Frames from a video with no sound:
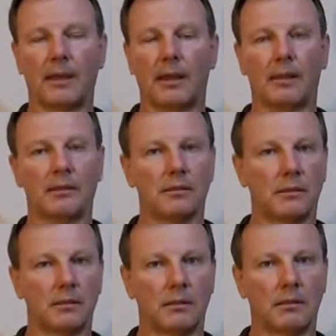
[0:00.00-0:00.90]
and
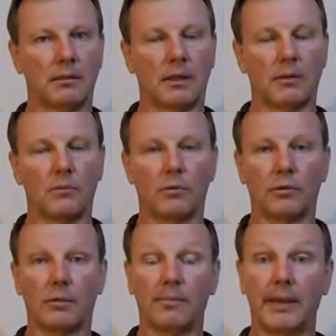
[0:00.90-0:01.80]
then
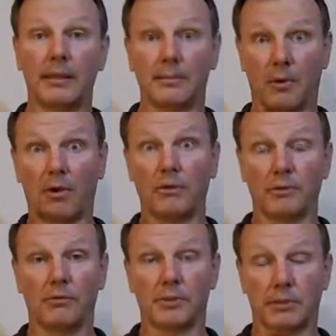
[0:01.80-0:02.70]
we'll compare them on doors.